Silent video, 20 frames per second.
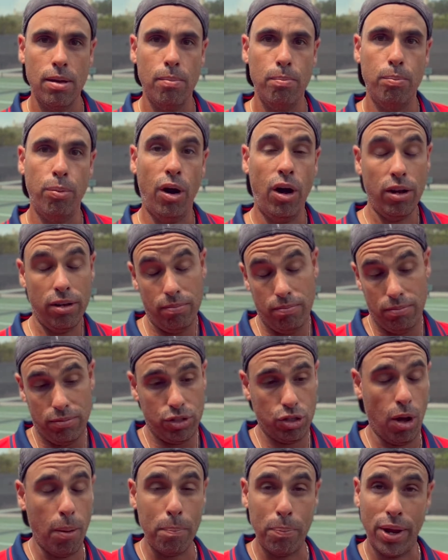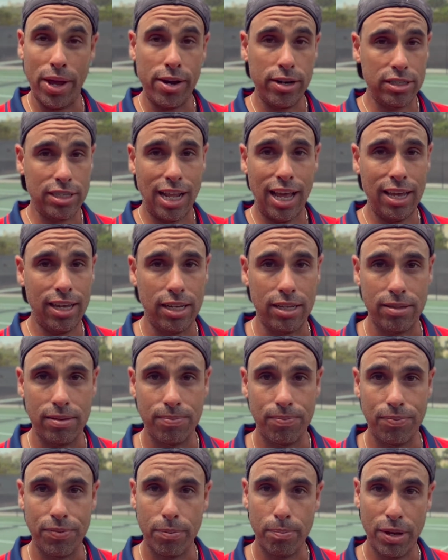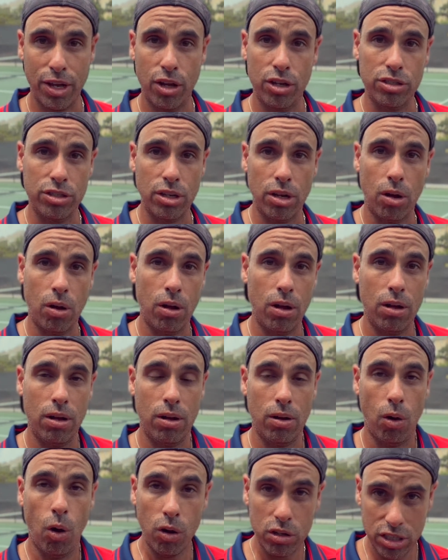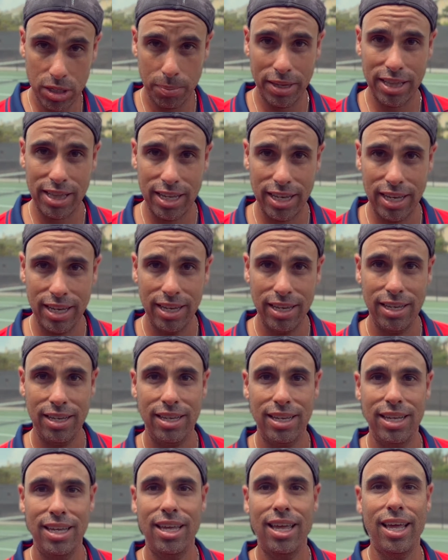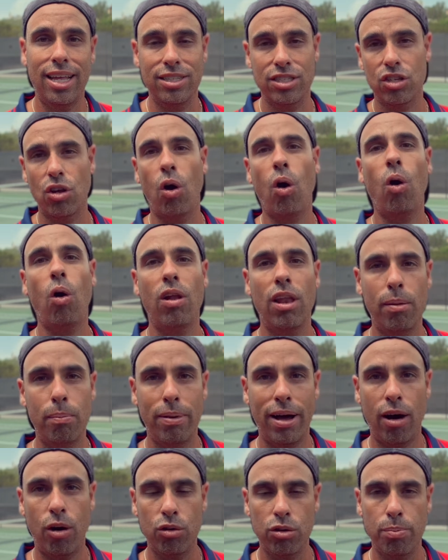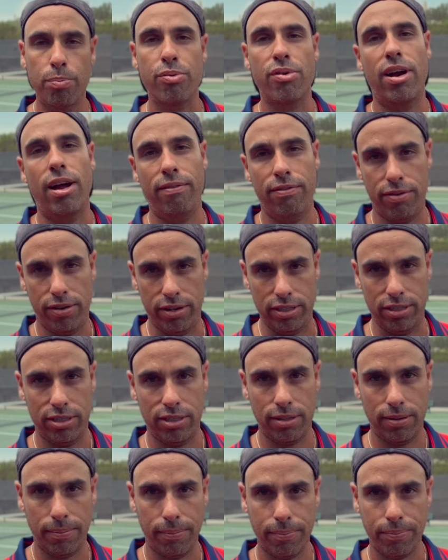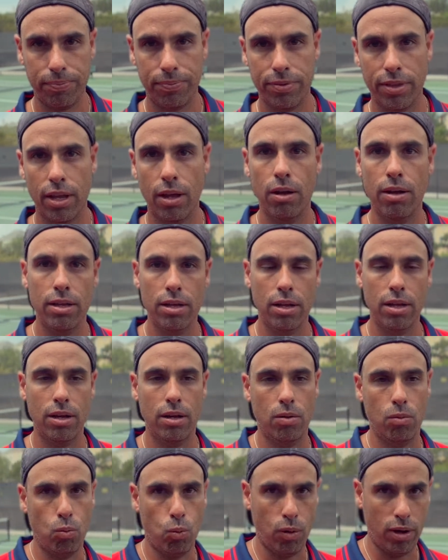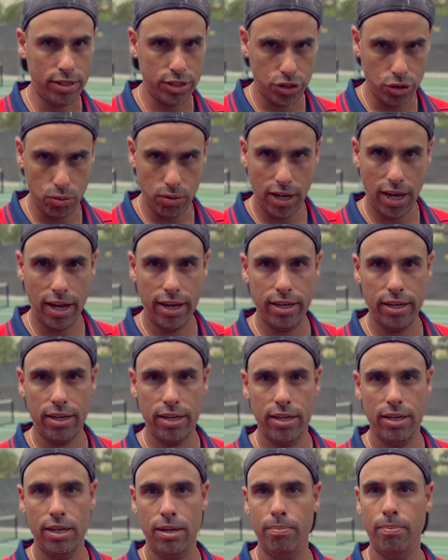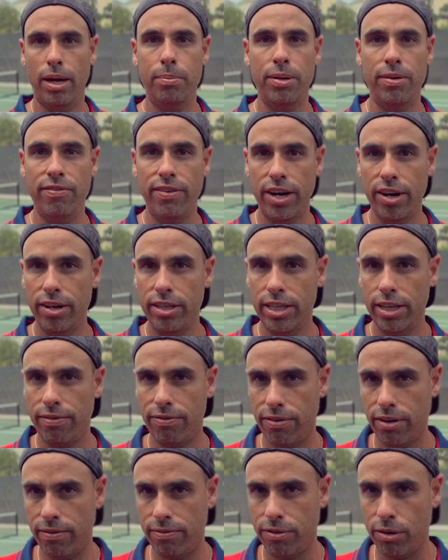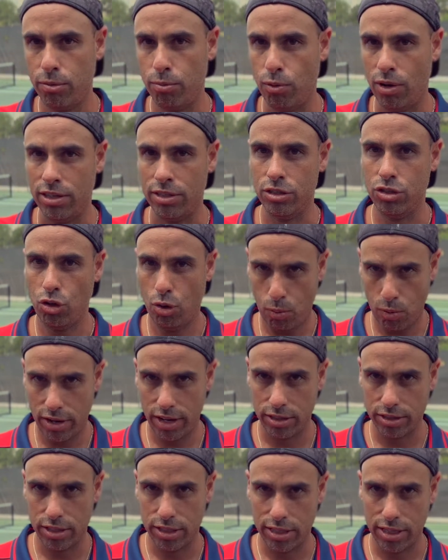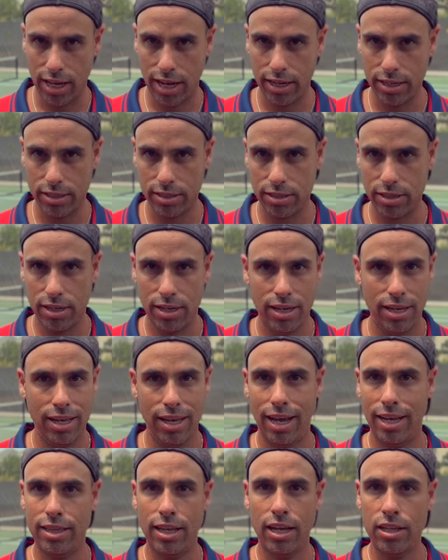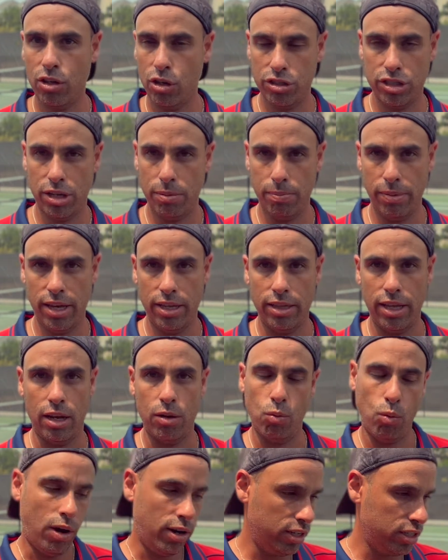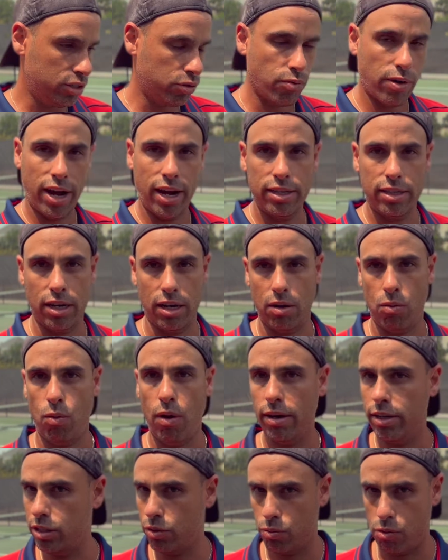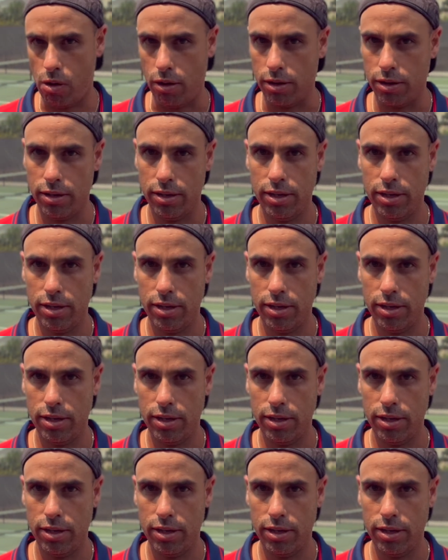But some players like it because ultimately it's all about preference. What you like might be very different from what someone else's likes, and that doesn't mean that one is right and one is wrong.